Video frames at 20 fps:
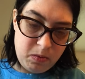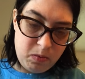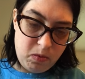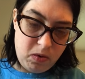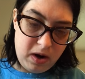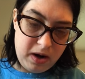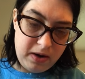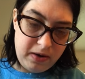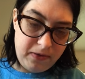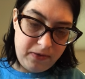
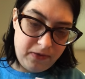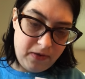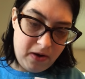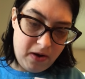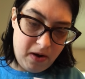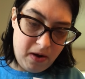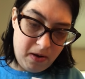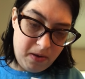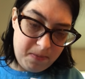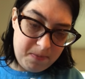
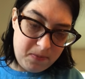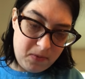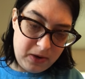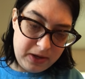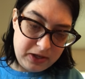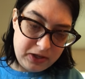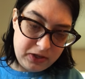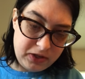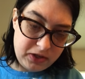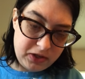Waterfall
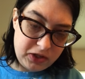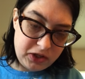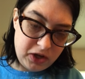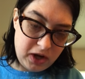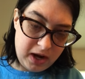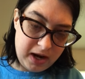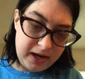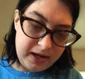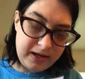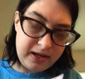Moisture
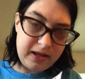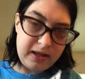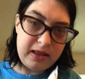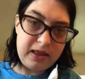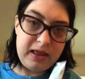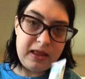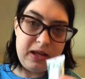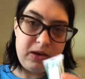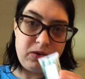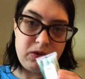Shine
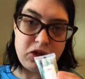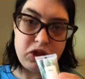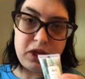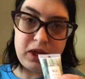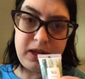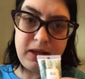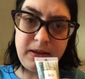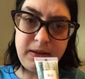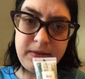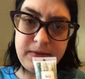
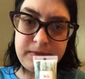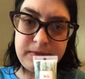Lotion.